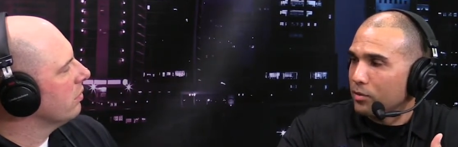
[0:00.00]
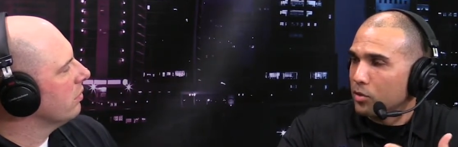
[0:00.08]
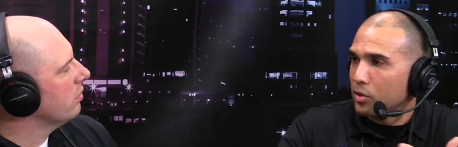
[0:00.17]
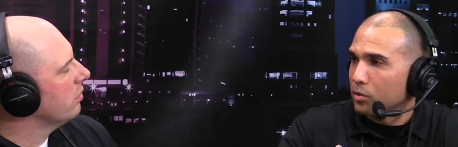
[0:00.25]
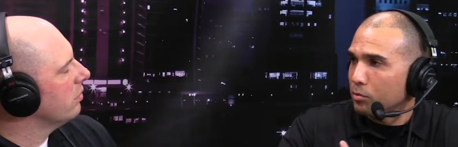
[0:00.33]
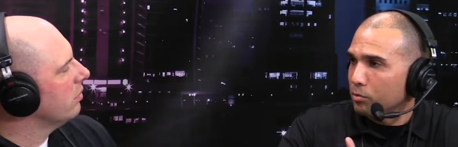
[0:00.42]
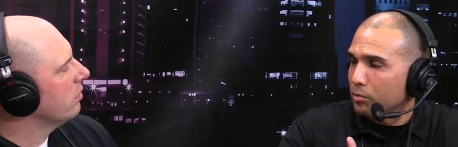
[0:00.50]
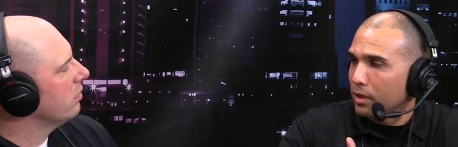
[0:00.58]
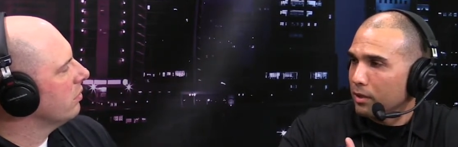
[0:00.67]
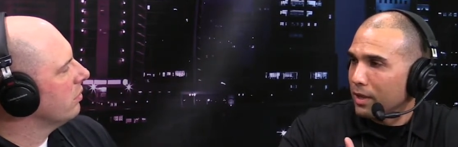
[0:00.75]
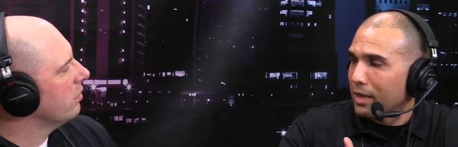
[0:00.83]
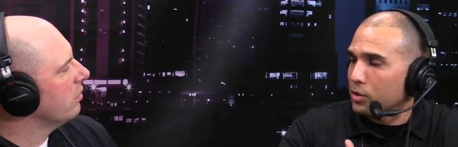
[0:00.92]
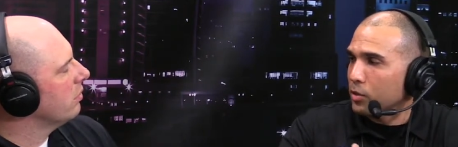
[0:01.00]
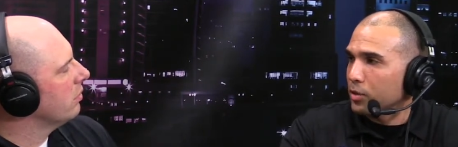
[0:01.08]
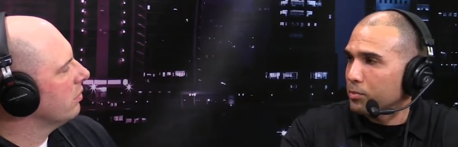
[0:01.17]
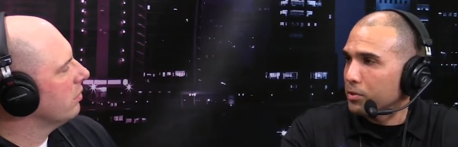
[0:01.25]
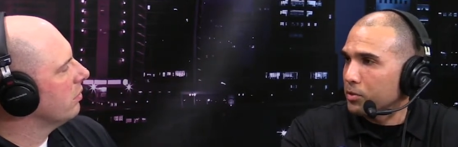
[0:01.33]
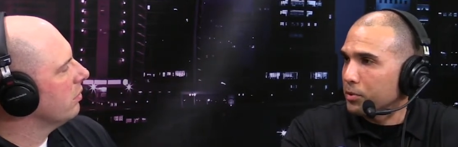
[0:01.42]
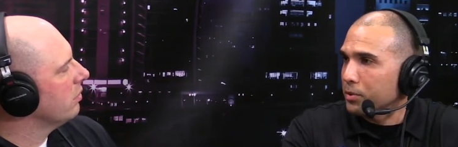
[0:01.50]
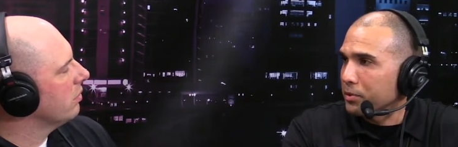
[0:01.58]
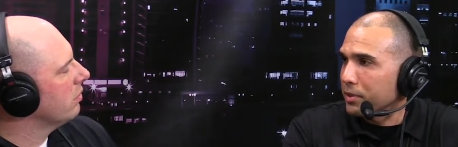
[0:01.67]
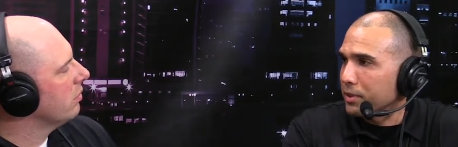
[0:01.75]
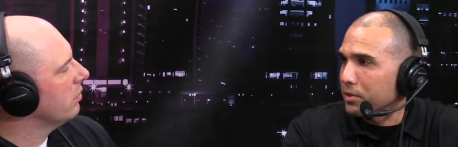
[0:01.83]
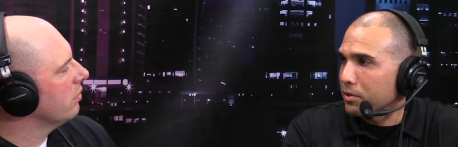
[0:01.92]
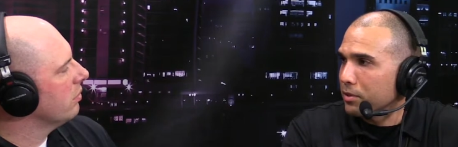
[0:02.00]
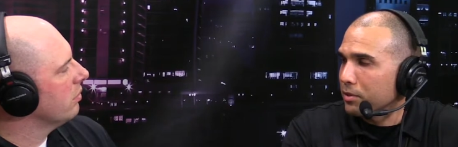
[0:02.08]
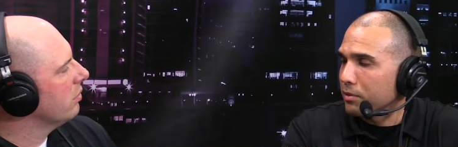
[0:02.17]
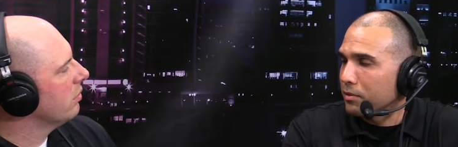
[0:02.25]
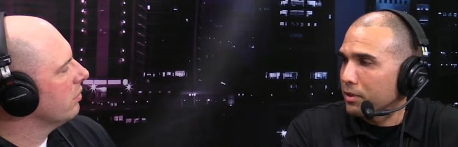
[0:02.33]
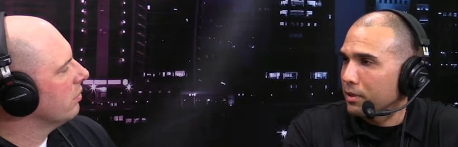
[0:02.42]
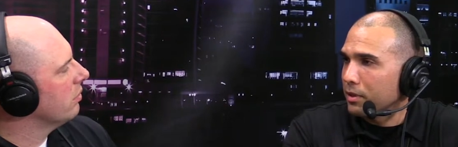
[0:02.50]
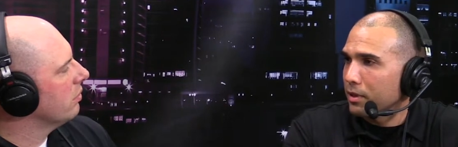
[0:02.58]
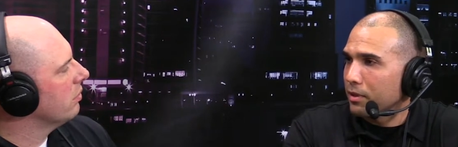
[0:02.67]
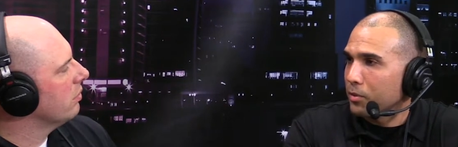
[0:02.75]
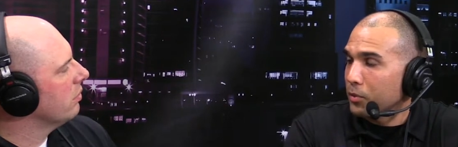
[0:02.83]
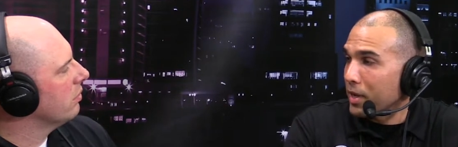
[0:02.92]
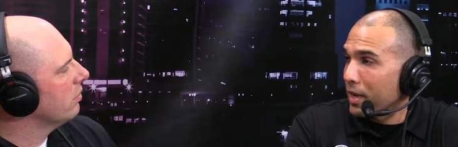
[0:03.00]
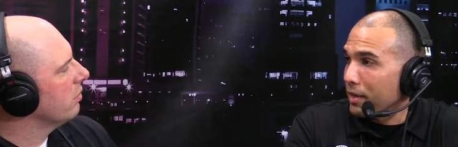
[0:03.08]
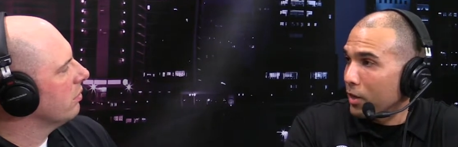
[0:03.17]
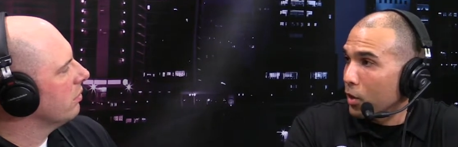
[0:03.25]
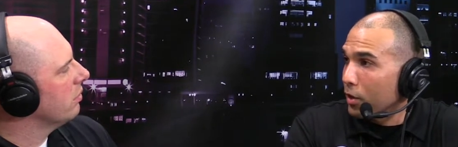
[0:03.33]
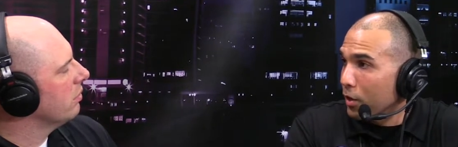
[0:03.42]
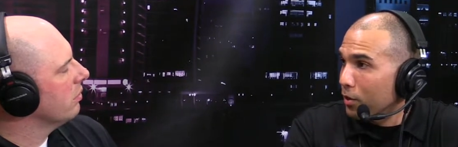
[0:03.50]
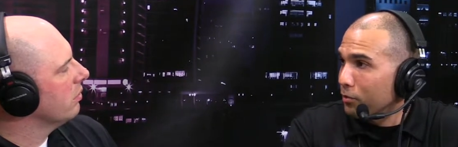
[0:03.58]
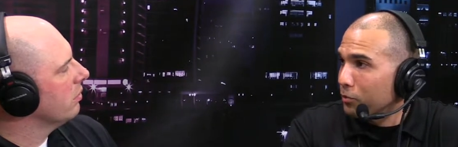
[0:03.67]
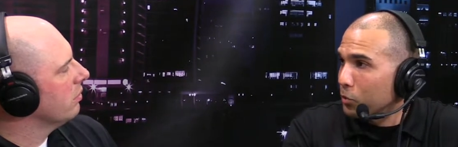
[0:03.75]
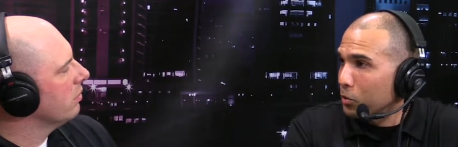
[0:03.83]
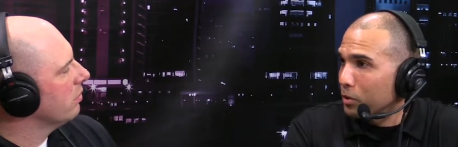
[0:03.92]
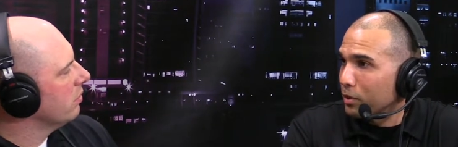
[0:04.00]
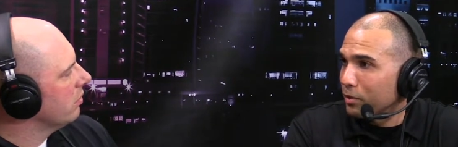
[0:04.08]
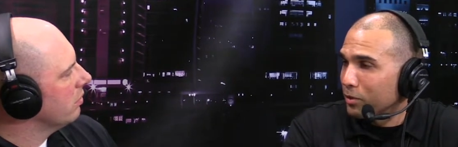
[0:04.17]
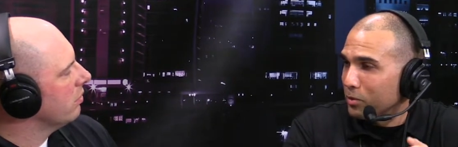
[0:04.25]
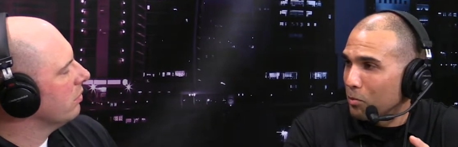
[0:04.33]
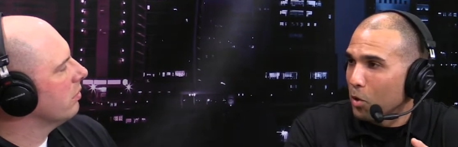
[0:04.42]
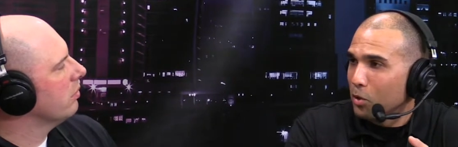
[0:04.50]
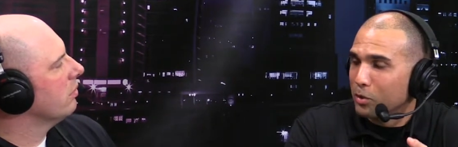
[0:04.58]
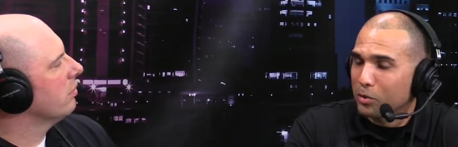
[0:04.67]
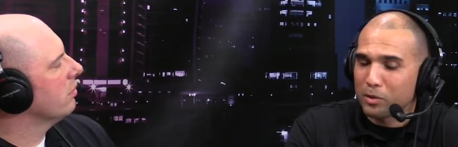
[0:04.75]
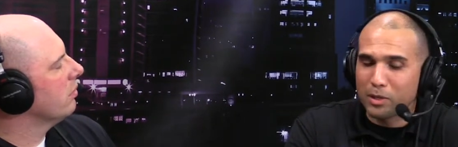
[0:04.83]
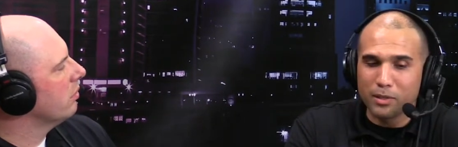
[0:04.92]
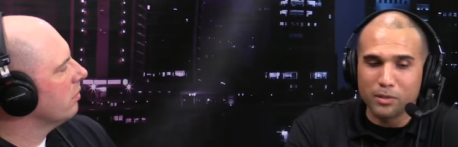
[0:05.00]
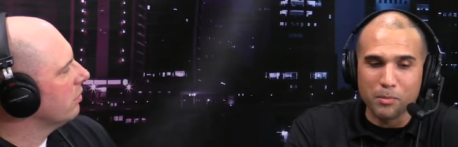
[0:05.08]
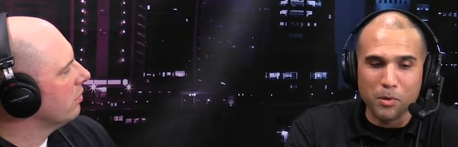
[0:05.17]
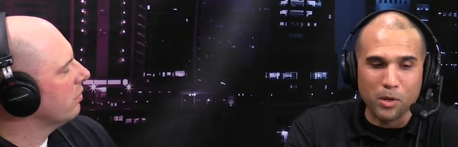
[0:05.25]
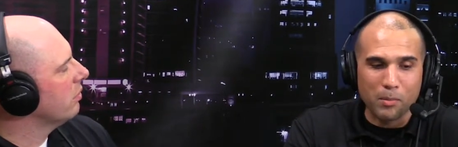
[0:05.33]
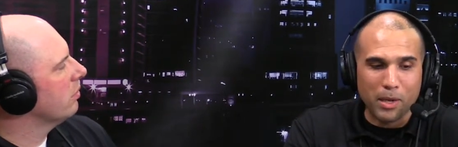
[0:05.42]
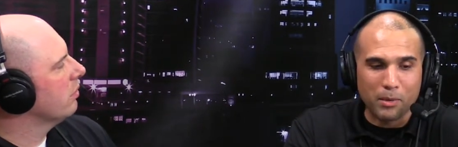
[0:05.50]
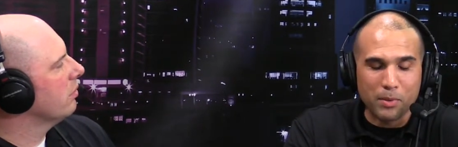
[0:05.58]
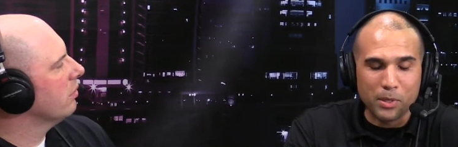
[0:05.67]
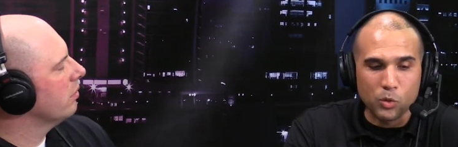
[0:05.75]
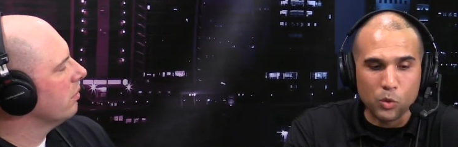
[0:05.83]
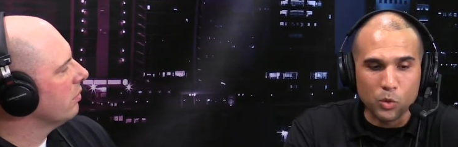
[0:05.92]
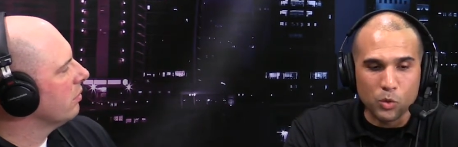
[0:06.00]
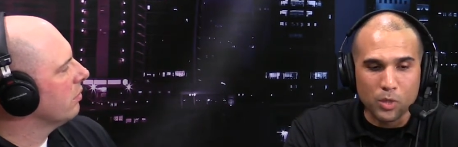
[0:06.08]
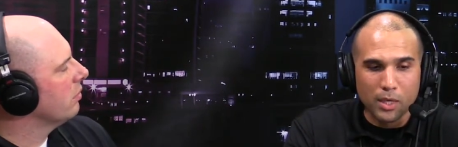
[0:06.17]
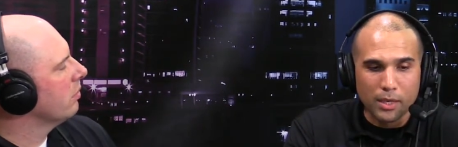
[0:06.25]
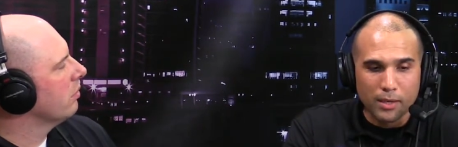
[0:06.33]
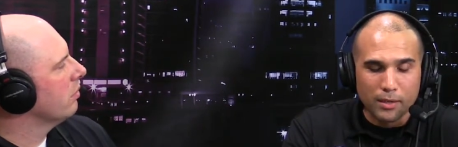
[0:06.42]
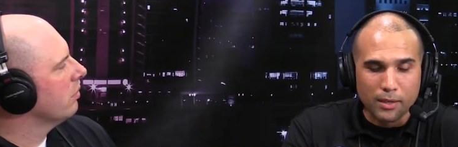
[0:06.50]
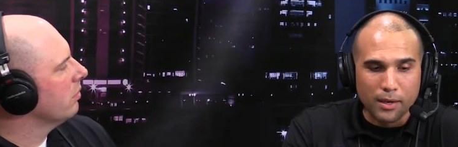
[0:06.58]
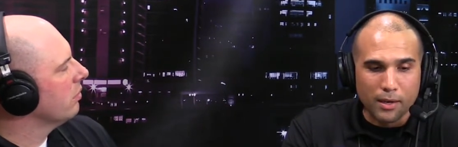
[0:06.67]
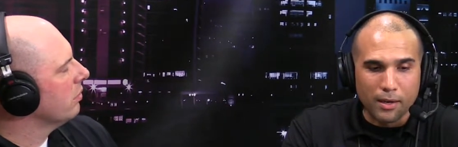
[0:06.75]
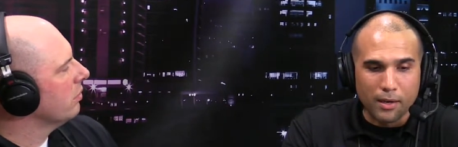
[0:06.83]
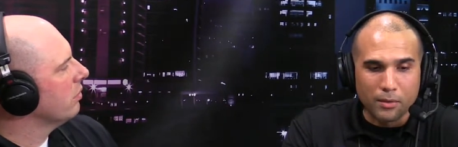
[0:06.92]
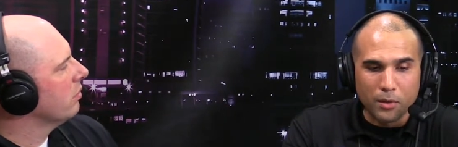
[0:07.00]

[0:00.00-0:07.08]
Speaker 1: So uh, last Christmas, we released the, the uh, 380 Auto for the smaller uh, semi-automatic pistols. Uh,